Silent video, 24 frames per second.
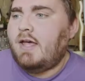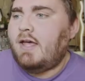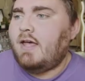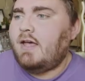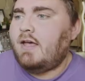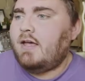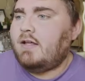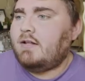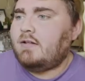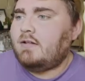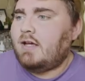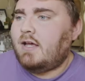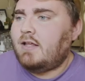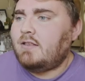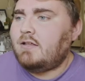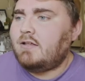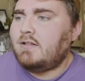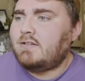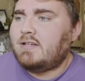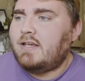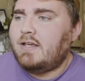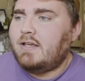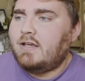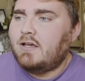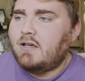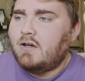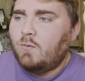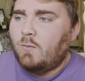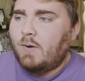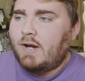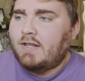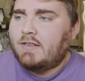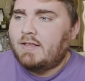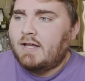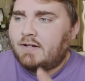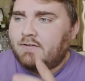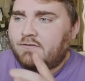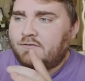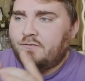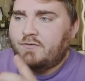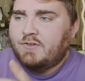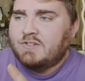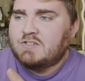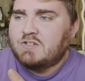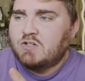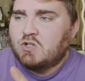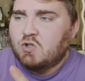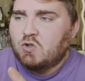And I think taking away that
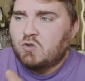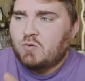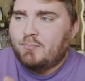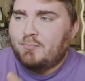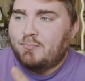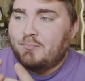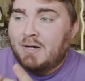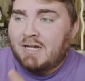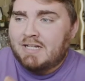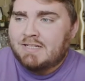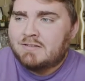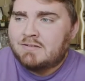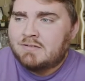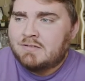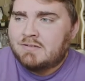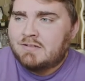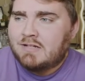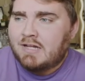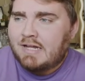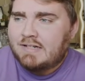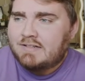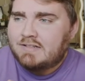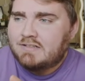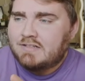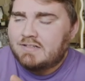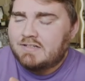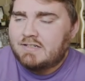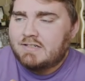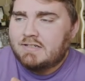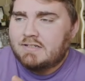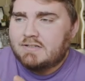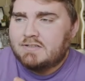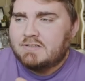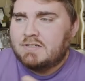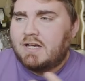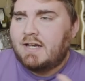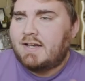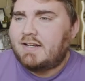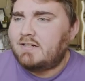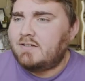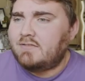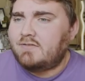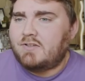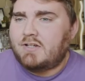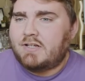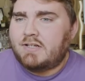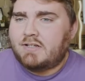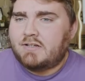physical button identity is kind
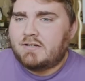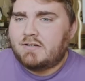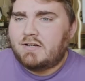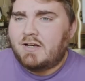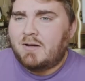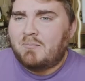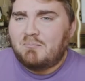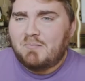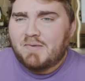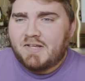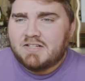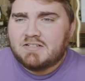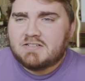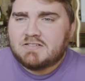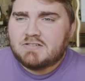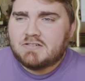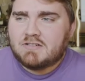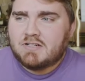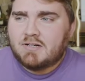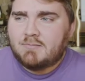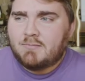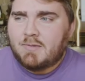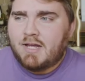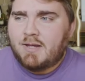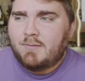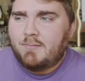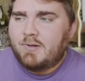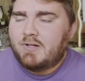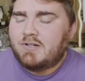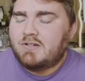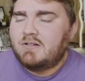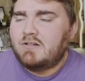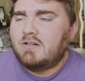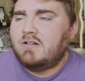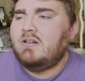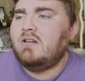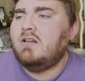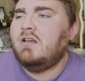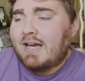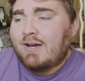of like a miss in my opinion.